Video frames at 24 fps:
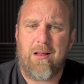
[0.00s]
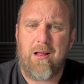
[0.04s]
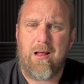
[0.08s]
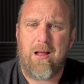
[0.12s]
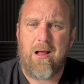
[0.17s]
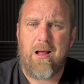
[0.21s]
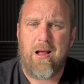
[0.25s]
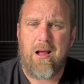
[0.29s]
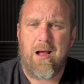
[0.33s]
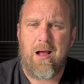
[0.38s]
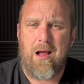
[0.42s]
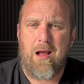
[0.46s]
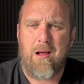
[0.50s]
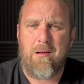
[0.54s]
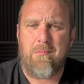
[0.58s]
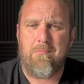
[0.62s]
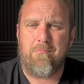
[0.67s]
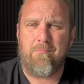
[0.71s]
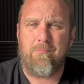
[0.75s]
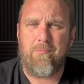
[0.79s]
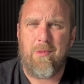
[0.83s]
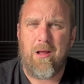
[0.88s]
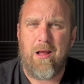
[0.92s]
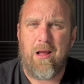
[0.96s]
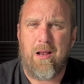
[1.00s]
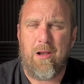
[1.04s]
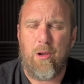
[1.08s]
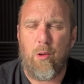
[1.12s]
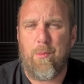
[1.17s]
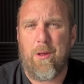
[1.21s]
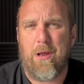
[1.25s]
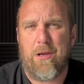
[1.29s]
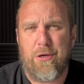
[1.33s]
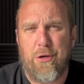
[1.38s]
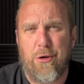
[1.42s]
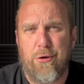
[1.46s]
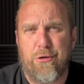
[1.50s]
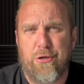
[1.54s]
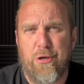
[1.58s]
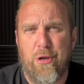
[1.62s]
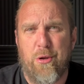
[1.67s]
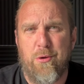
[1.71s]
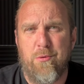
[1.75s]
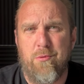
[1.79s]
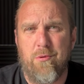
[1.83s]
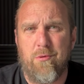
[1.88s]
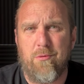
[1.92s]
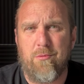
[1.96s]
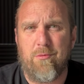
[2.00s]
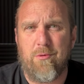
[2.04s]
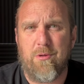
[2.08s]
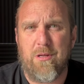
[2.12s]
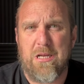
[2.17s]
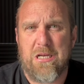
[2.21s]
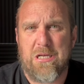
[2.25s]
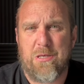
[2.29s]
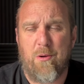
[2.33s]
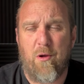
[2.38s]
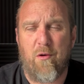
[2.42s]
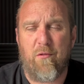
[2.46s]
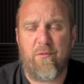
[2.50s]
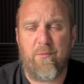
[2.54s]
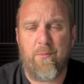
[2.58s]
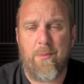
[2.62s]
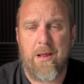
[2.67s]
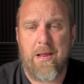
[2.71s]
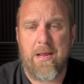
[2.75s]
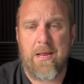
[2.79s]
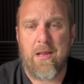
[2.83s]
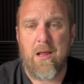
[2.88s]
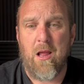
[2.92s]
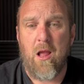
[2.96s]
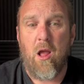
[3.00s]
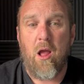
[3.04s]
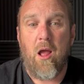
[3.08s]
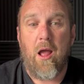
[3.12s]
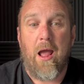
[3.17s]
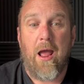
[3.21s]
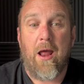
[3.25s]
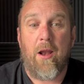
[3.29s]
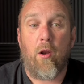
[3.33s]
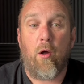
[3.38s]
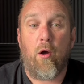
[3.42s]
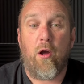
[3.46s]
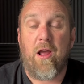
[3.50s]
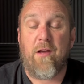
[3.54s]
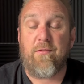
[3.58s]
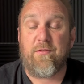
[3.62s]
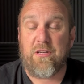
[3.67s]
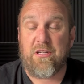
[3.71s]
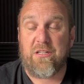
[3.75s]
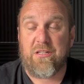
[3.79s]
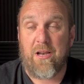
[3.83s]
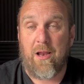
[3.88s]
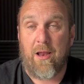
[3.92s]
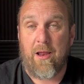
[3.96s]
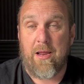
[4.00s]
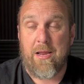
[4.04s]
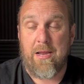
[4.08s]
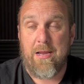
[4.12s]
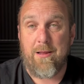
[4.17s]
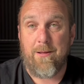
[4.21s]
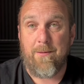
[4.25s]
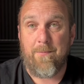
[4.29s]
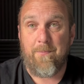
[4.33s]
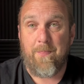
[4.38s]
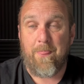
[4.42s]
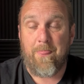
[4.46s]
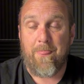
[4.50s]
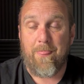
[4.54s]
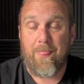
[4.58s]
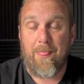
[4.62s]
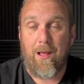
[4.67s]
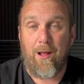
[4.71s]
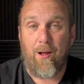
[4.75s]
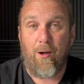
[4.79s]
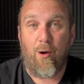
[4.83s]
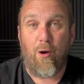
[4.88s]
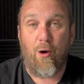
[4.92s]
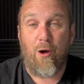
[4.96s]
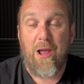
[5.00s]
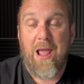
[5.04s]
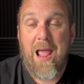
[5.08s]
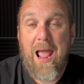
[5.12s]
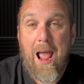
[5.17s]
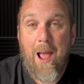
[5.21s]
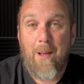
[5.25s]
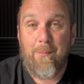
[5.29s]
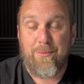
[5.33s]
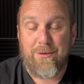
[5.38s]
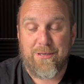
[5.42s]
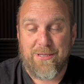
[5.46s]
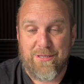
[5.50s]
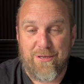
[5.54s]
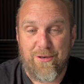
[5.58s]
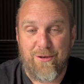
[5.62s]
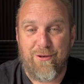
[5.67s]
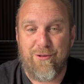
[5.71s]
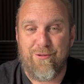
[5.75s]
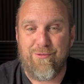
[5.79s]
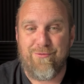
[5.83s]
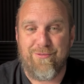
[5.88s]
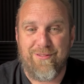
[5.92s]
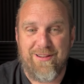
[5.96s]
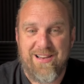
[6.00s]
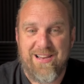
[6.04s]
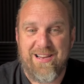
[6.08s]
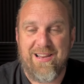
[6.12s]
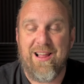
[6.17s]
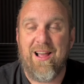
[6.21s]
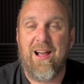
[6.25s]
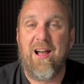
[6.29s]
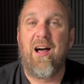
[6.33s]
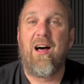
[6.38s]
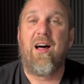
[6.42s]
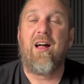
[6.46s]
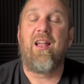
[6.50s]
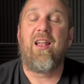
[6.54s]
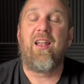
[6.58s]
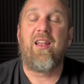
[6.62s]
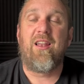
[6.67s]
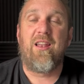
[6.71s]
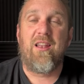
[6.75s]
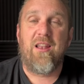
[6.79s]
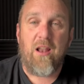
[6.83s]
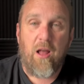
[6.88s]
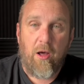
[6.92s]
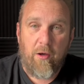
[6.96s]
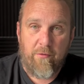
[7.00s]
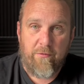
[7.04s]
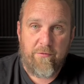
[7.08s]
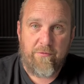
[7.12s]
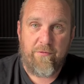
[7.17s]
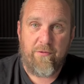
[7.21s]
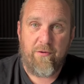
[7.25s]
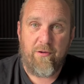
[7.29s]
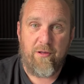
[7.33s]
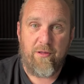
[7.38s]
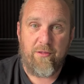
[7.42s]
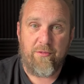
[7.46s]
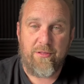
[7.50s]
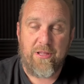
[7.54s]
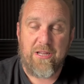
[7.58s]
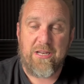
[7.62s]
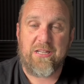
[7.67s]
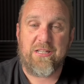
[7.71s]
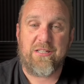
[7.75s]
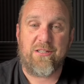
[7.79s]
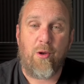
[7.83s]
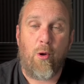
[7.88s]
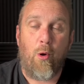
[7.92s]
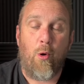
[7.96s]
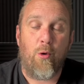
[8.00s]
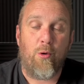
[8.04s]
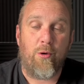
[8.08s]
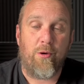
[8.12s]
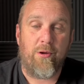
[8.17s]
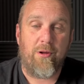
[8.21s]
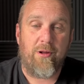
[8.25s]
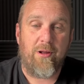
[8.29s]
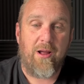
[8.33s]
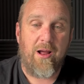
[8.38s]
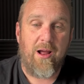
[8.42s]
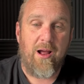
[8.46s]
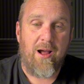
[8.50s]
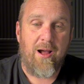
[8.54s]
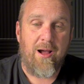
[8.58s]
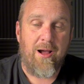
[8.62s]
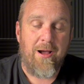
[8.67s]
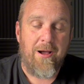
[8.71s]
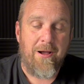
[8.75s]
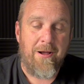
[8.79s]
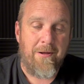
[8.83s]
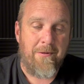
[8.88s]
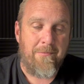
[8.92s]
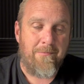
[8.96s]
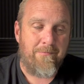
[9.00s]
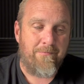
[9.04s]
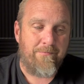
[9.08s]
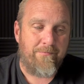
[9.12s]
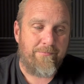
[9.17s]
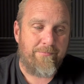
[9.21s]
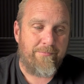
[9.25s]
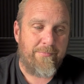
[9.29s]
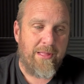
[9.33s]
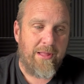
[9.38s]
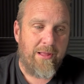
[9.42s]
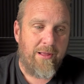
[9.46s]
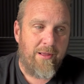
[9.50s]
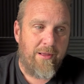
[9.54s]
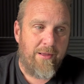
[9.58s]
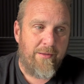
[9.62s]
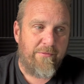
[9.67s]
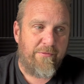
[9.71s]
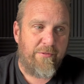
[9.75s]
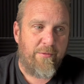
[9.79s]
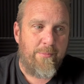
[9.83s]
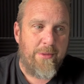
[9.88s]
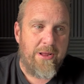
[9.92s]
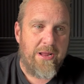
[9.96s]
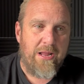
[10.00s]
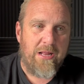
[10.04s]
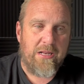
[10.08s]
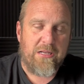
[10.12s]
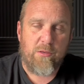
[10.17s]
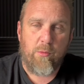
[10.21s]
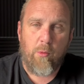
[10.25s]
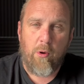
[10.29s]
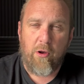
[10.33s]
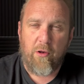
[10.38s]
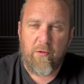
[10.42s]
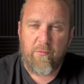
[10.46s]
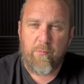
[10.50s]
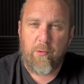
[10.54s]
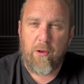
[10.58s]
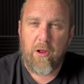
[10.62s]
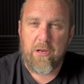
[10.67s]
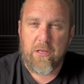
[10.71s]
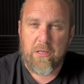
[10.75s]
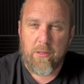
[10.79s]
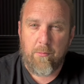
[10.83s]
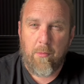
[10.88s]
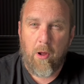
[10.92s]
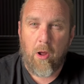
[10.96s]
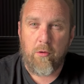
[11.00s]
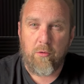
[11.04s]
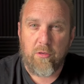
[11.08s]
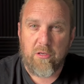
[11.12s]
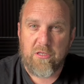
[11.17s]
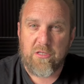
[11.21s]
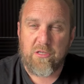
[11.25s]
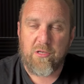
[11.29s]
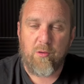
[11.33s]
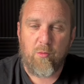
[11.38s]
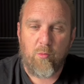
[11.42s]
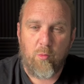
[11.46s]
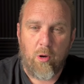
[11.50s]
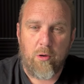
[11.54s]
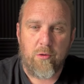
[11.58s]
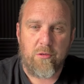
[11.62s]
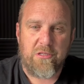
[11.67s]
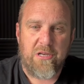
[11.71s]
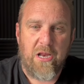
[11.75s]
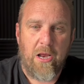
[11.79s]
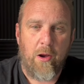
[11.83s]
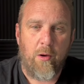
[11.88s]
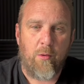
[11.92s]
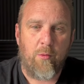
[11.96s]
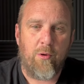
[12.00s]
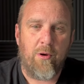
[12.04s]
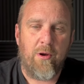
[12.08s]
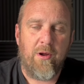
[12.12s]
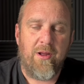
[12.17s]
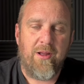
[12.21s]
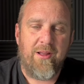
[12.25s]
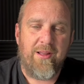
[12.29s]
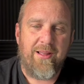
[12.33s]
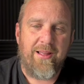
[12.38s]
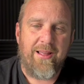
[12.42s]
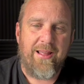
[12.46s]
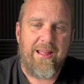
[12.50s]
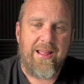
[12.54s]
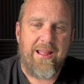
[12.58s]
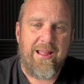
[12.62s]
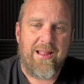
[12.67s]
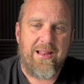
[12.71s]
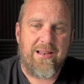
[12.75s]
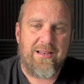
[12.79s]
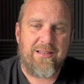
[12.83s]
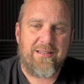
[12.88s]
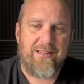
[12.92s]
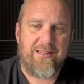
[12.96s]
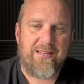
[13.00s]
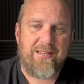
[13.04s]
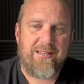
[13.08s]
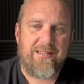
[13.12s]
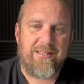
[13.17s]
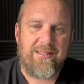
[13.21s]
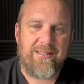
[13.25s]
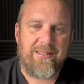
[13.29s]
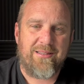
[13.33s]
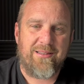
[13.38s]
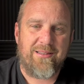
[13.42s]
a little bit of U2 as well for me. And I have to say, I absolutely love this song. For me, it's the one I've played the most, Won't Tell. It's